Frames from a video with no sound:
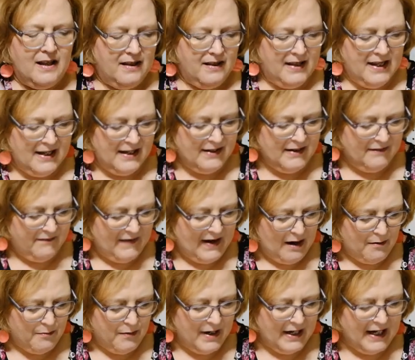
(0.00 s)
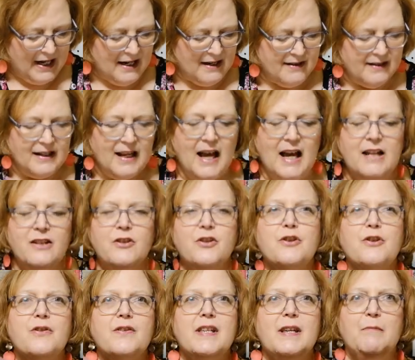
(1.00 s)
this fabric is cotton
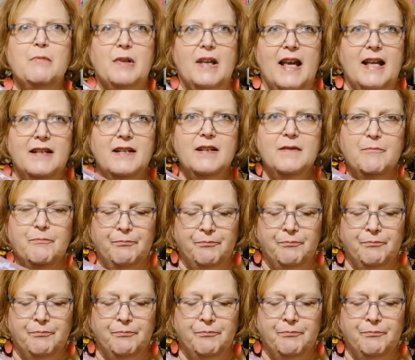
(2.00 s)
jersey blend,